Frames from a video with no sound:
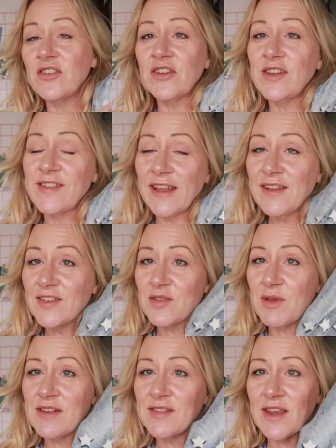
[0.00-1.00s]
gonna sell it to
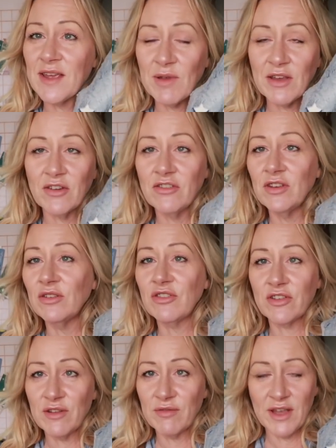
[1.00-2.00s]
me, isn't it? Because she'll
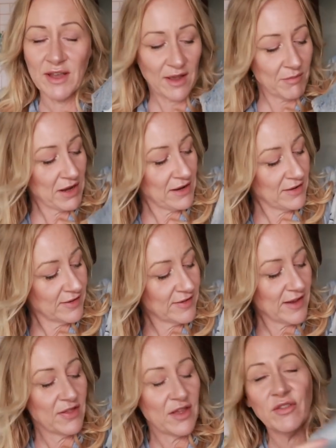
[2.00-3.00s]
just love it. I mean, as I
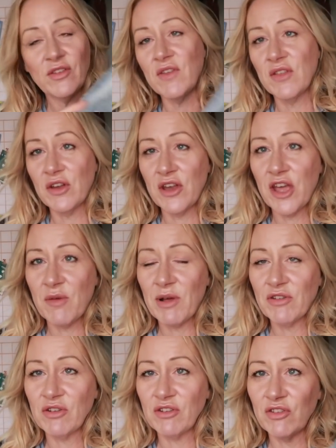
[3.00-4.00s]
say, those of you that know,
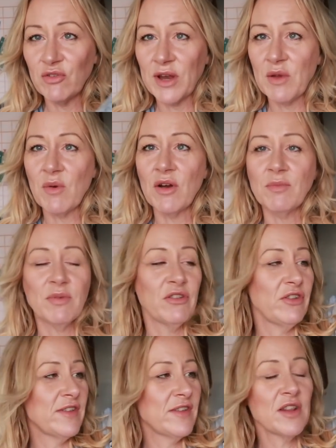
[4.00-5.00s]
my daughter's 21, but
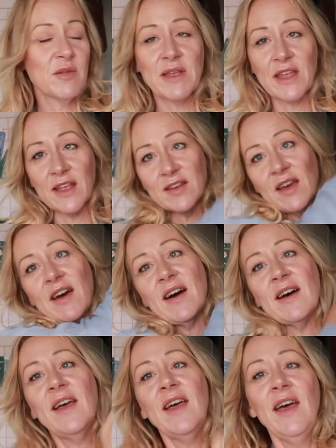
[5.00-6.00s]
she's still a big kid at
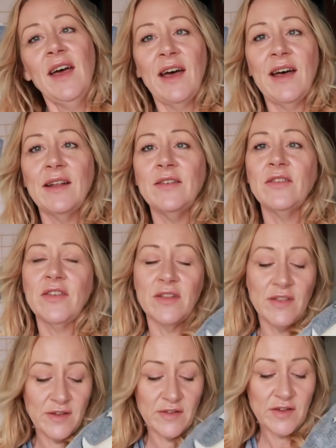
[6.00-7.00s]
heart, and
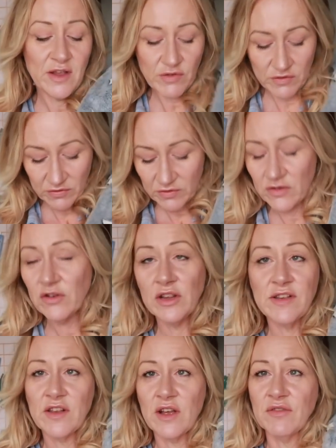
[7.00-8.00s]
this is so
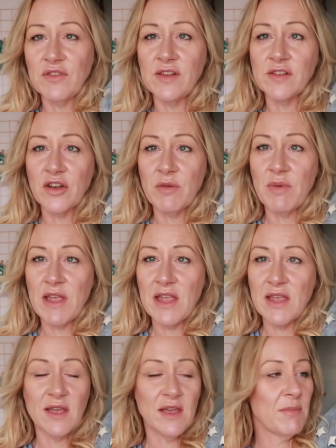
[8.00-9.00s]
snugly soft, it's gonna
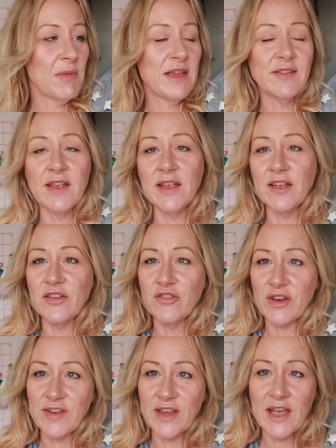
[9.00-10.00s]
be amazing as a
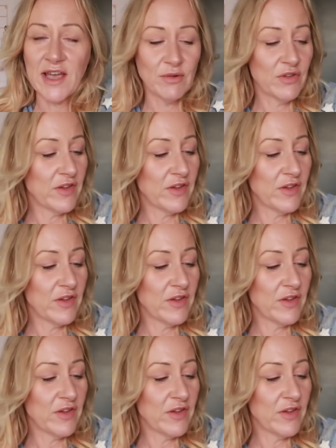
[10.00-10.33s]
dressing gown.